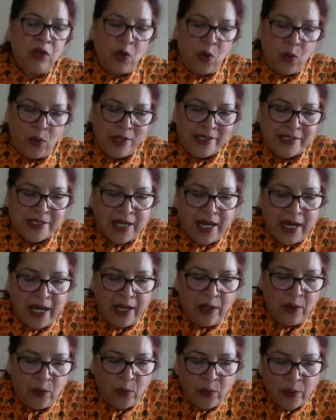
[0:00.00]
lower
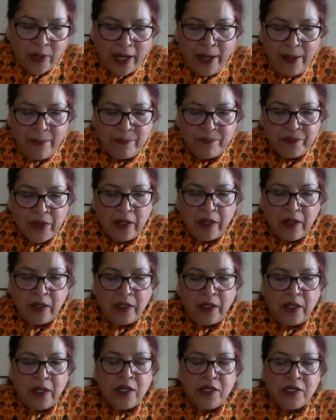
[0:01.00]
scale, okay?
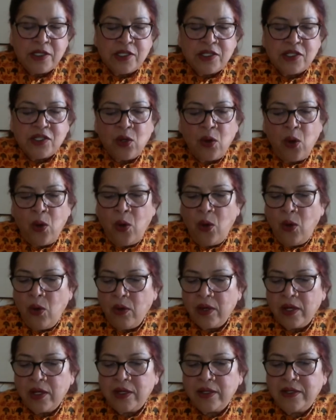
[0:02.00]

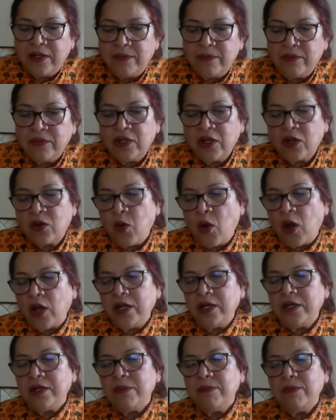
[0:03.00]
So the
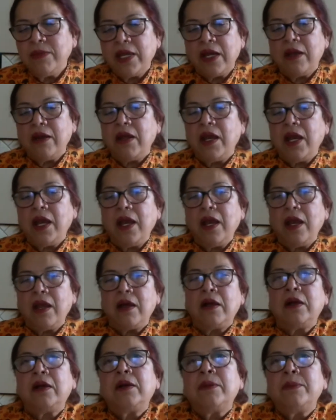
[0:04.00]
quantum
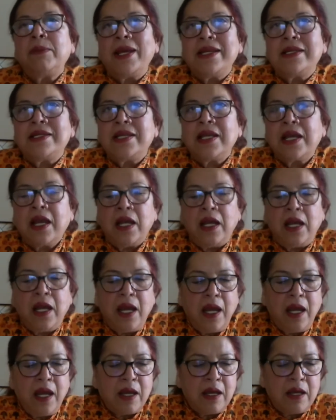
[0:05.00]
theory
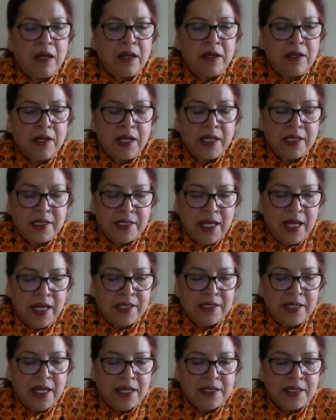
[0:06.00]
basically it
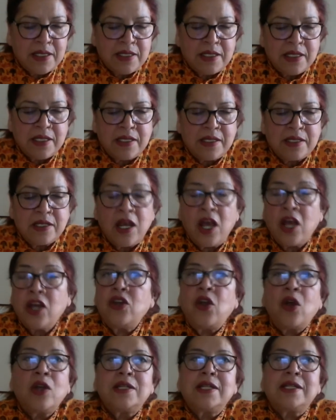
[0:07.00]
says that it is
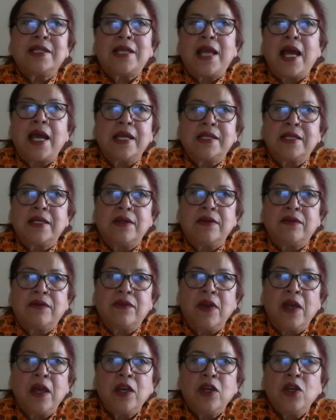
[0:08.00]
not
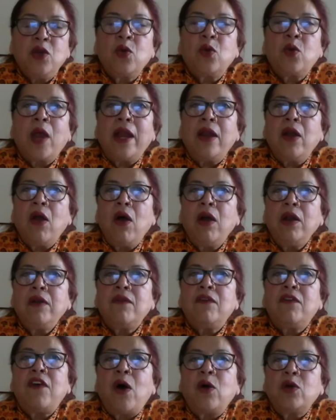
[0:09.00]
decisive. You
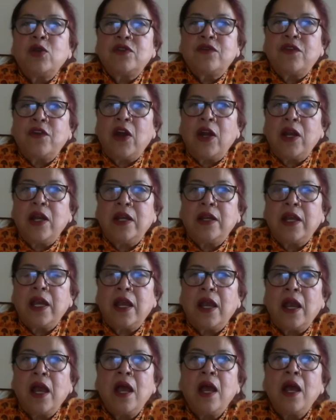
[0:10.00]
cannot vouch for
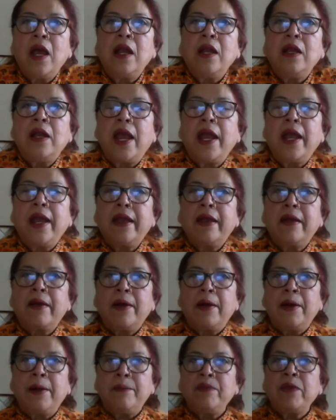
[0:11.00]
anything.
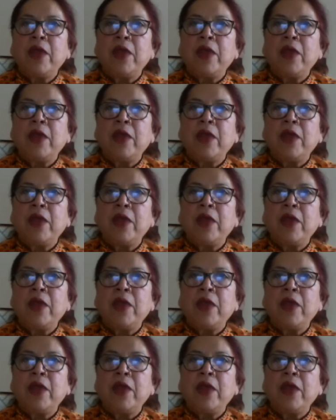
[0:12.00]
Like